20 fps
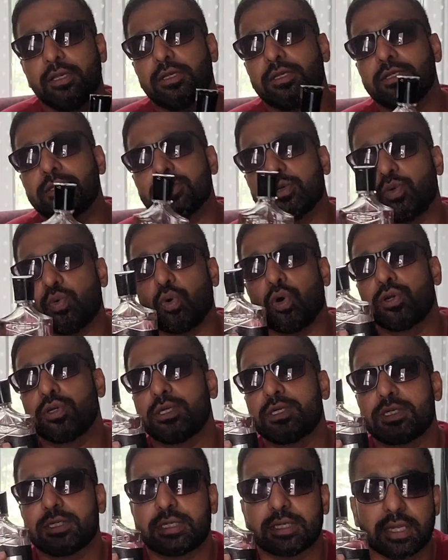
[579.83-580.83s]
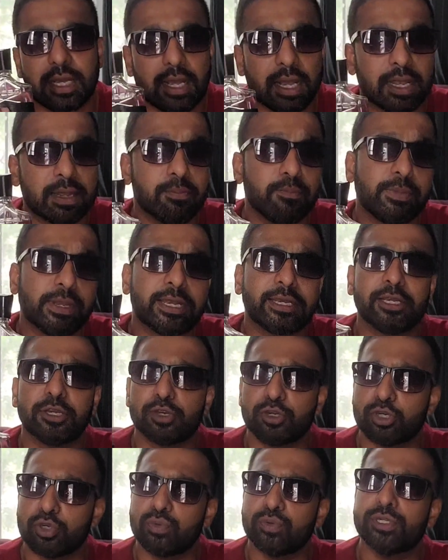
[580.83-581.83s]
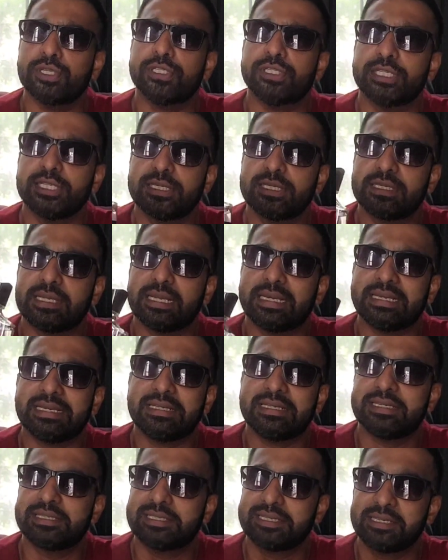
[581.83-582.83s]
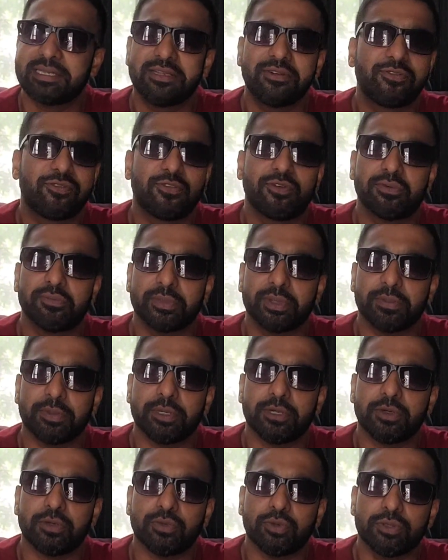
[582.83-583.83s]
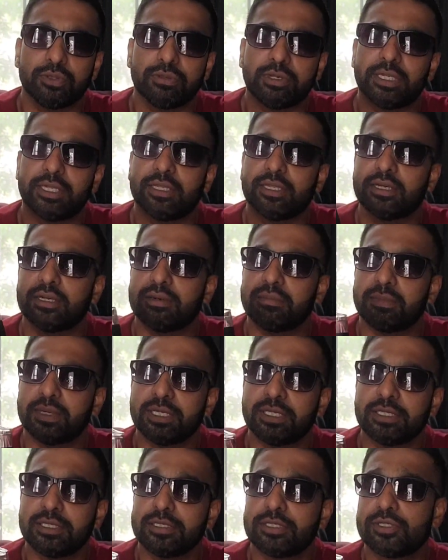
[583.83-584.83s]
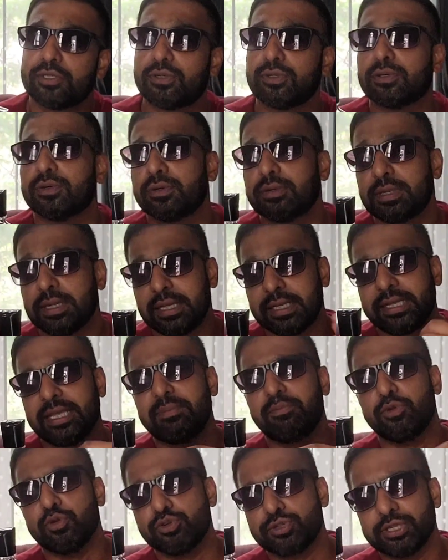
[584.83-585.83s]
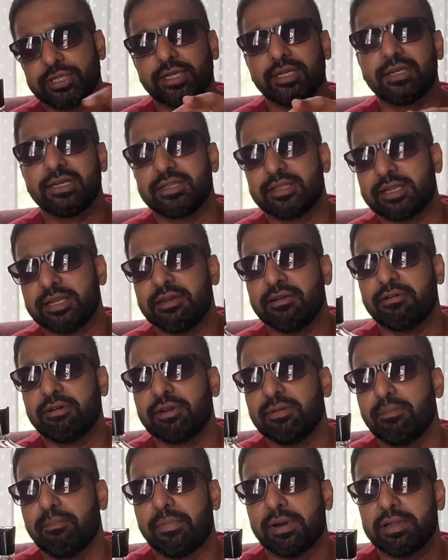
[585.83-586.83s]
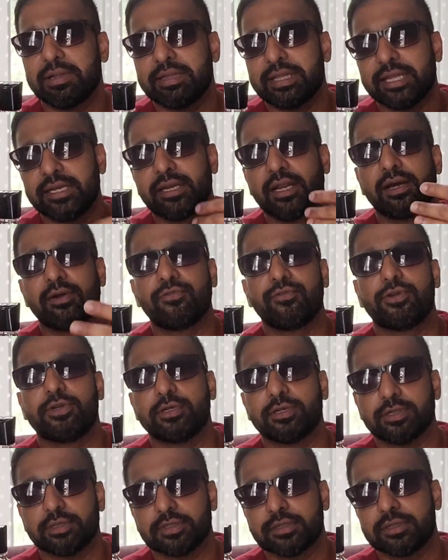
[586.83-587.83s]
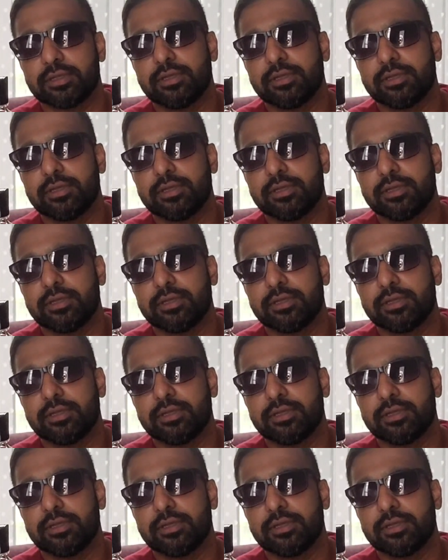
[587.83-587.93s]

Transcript: So what I am planning to do is just let it sit for maybe 2 or 3 months, or keep using it in the interim, but then after